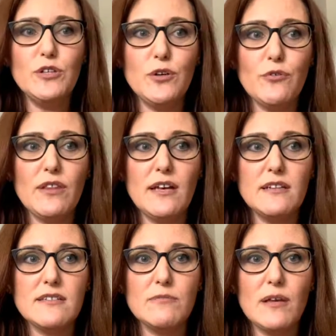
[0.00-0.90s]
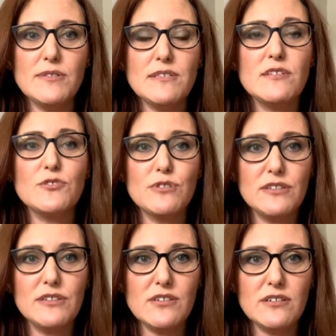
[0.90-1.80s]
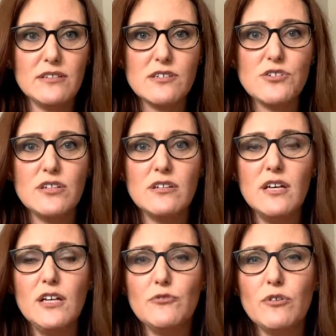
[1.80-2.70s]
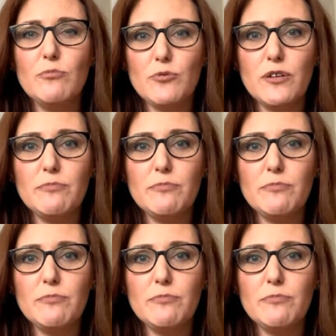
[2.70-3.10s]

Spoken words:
know that sometimes it's a strategic decision to employ